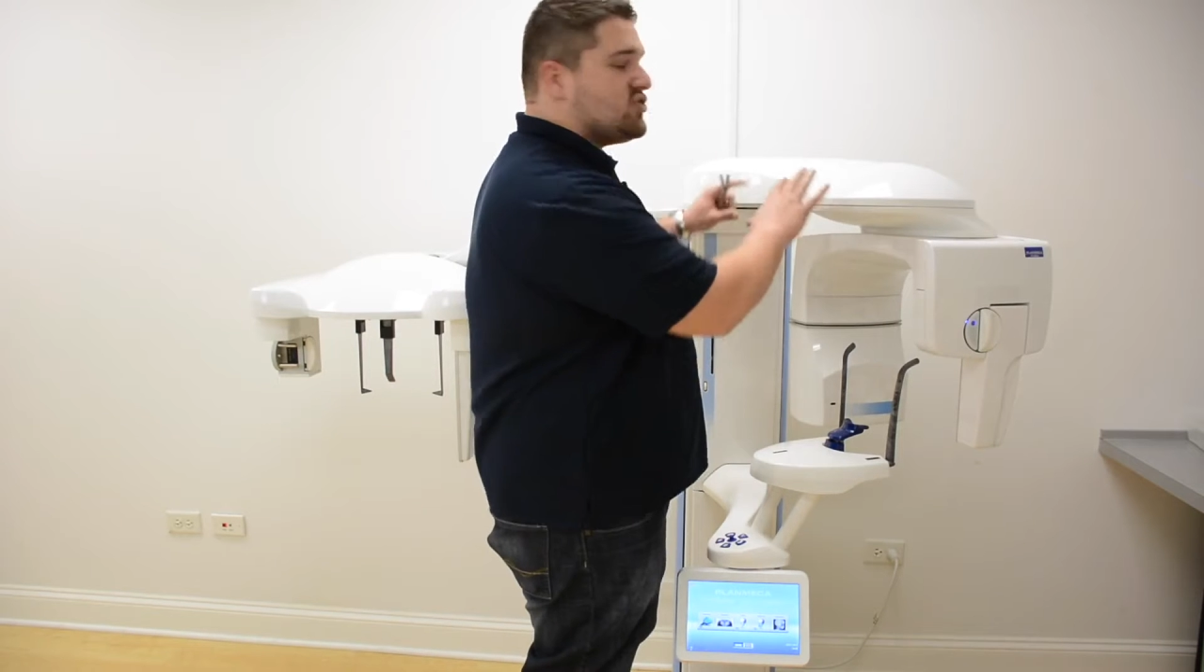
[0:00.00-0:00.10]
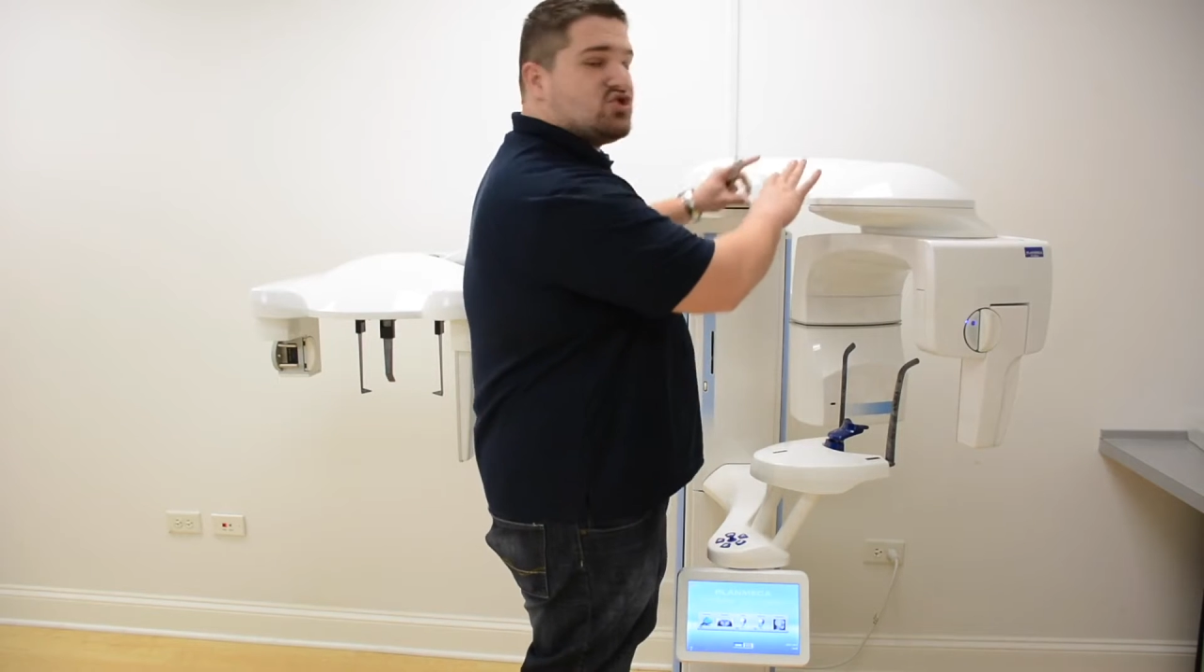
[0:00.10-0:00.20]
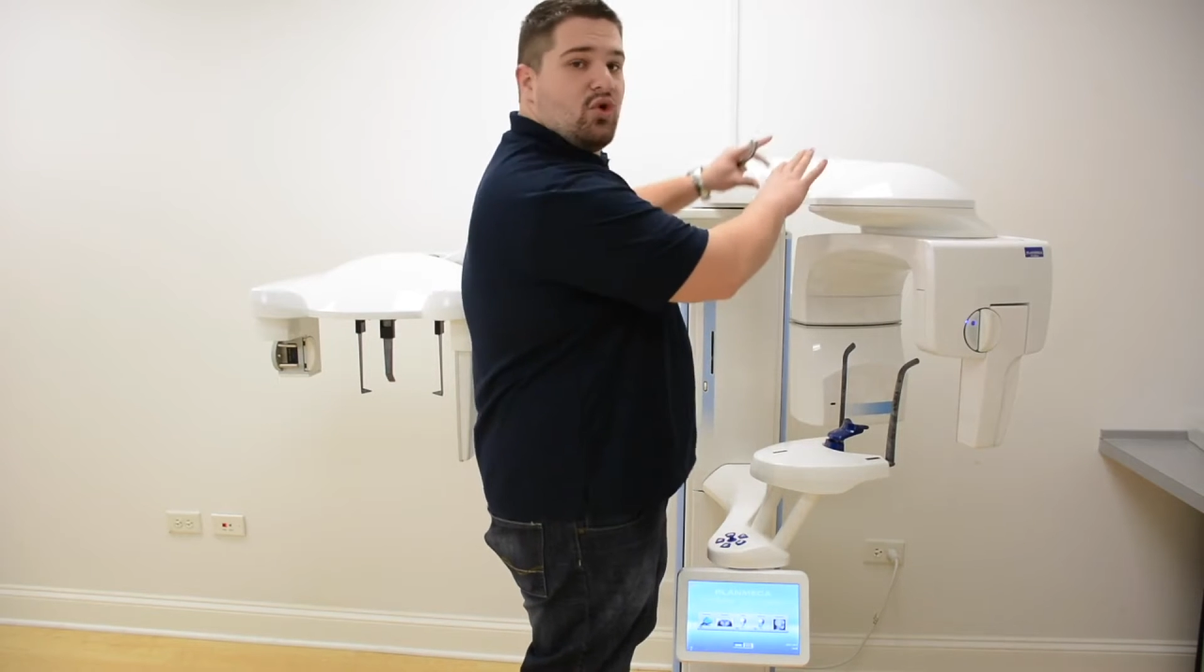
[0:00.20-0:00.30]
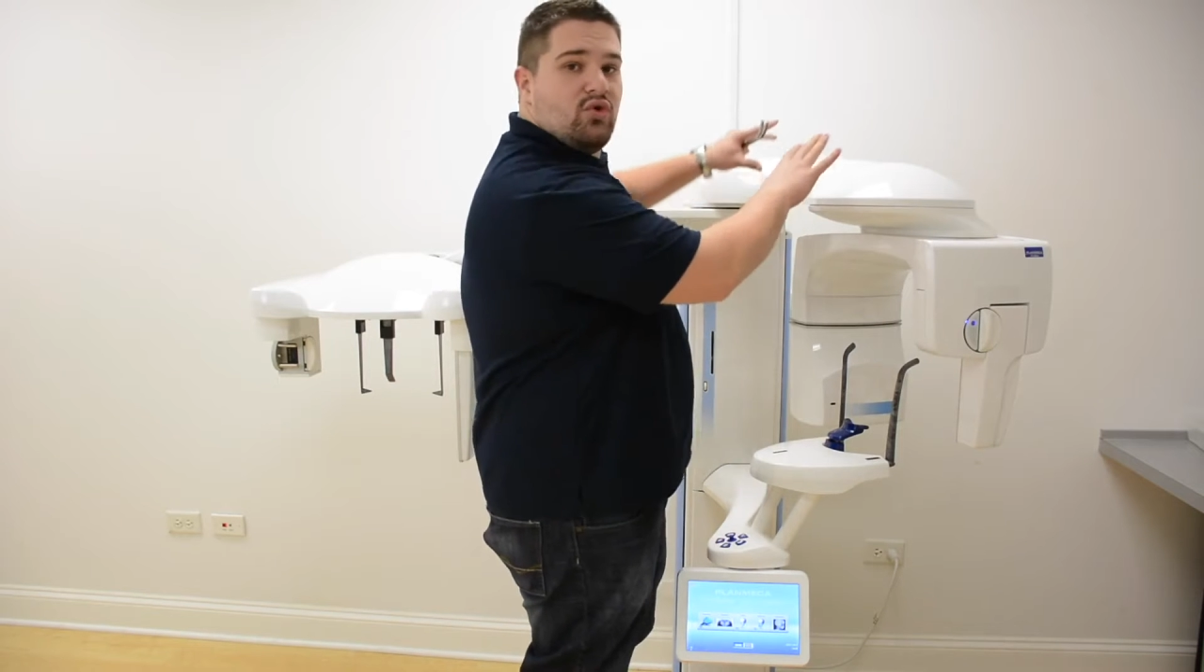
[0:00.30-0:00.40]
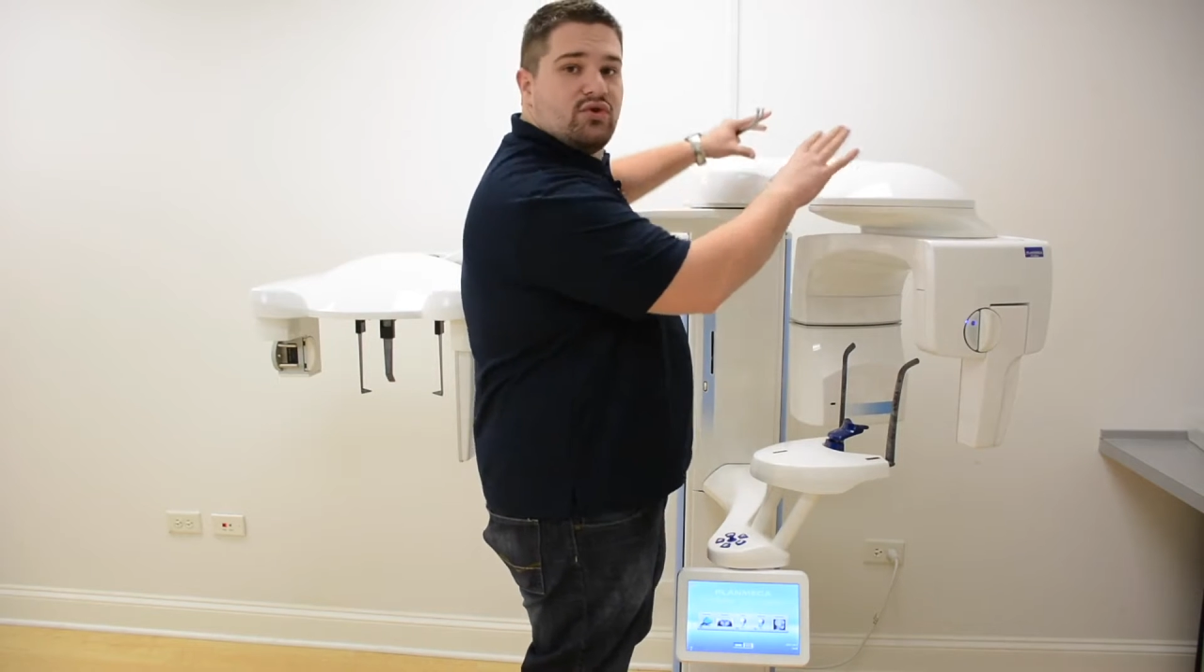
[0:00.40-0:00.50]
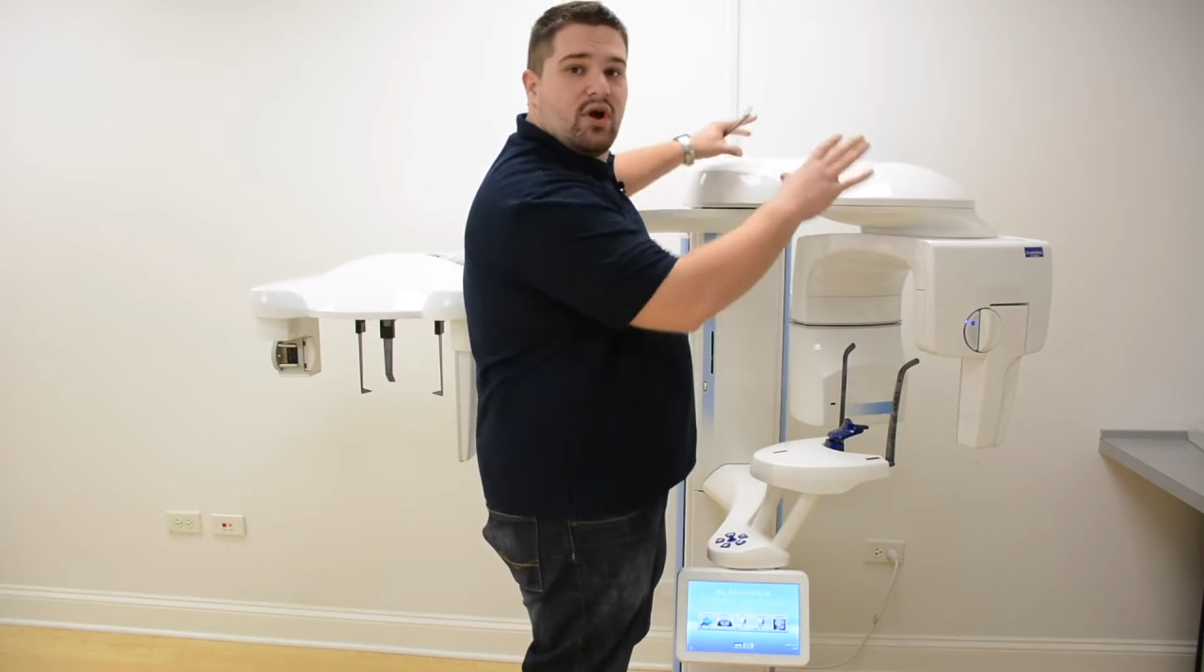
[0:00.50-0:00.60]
shoulder